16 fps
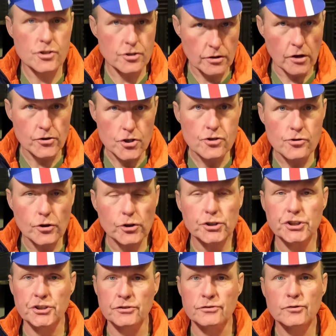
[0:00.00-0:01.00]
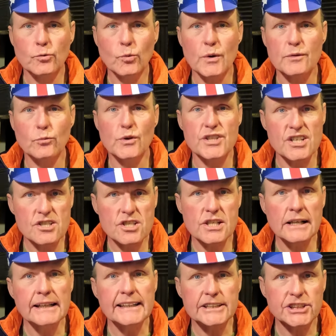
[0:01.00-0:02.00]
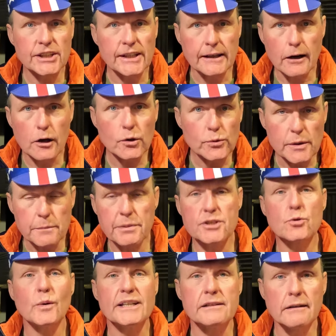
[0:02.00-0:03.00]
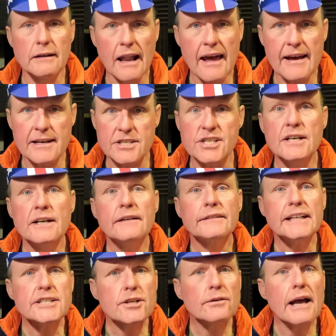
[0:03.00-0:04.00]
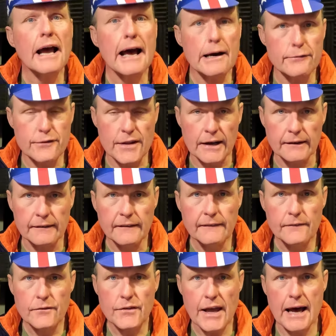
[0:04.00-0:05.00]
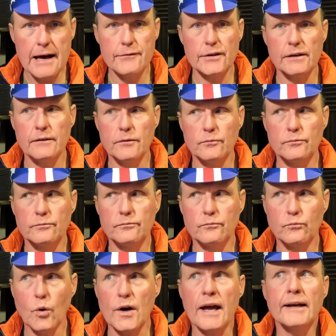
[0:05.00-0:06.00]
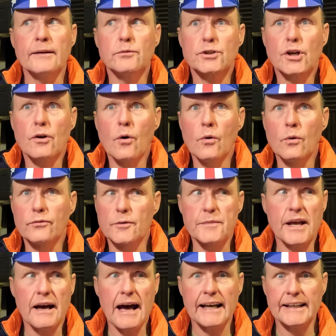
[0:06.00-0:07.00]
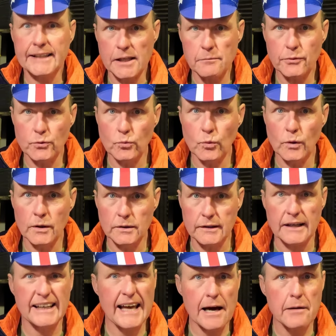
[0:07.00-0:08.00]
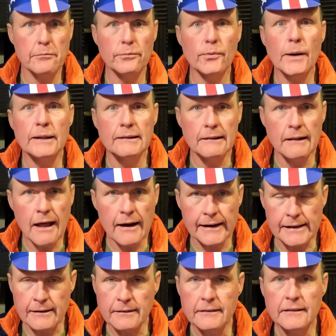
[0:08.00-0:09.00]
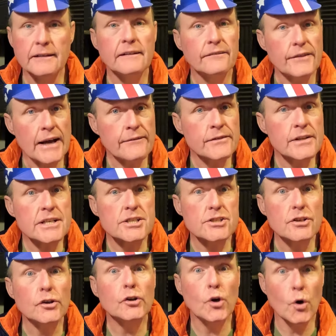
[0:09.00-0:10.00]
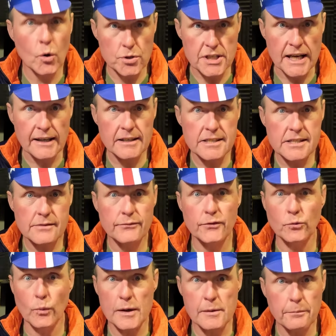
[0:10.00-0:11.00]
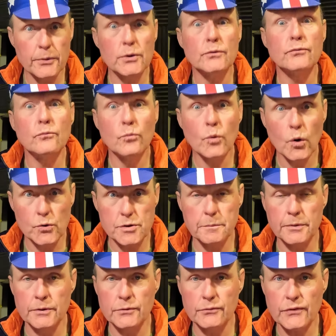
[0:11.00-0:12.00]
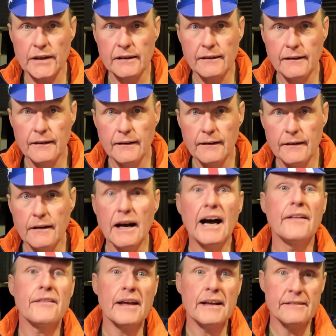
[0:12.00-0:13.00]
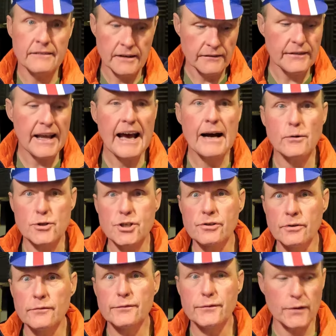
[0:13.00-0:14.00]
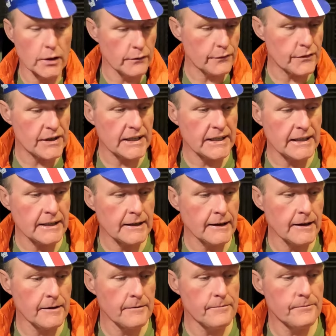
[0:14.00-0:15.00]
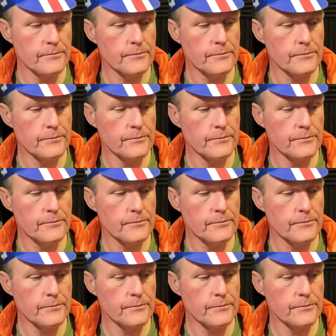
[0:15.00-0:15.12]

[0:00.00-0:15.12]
construction with insulation included between the layers. These don't have that. They have what I would call, from the hiking boot world, a Cambrel liner. Then there's GoreTex for windproof and waterproofing, and then the outer of the